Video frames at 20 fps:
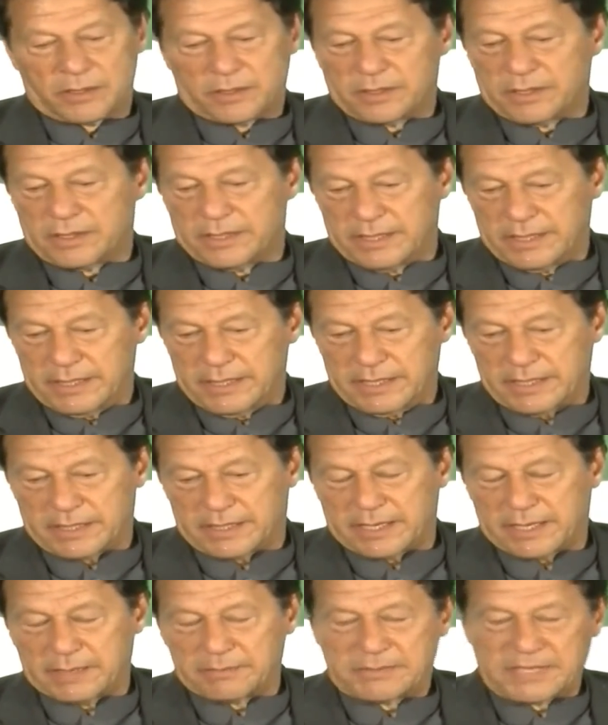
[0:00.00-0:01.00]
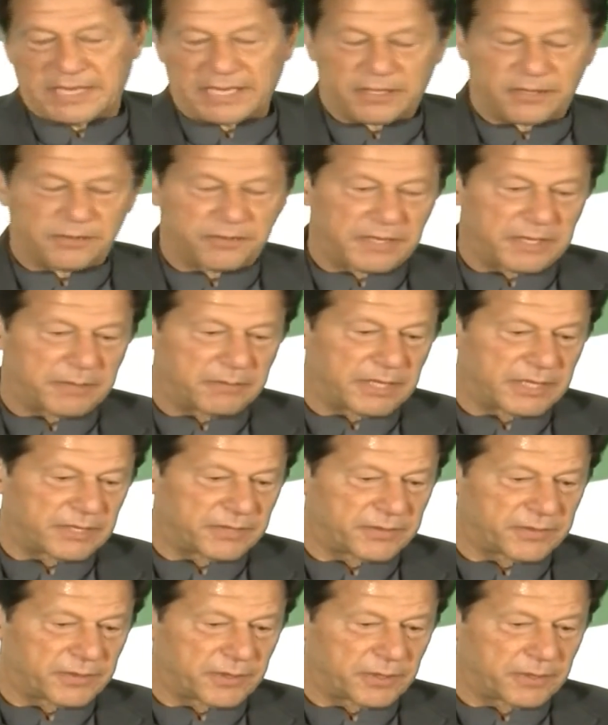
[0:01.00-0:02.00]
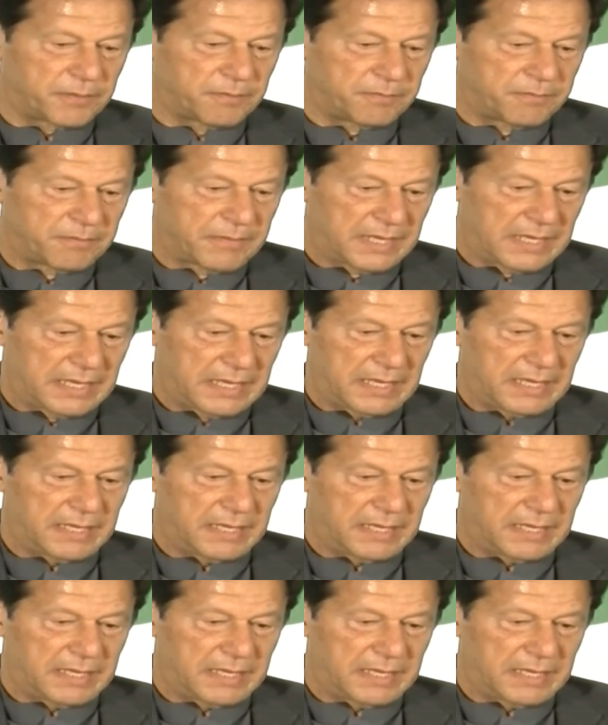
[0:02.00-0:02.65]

So, Imran, thank you very much for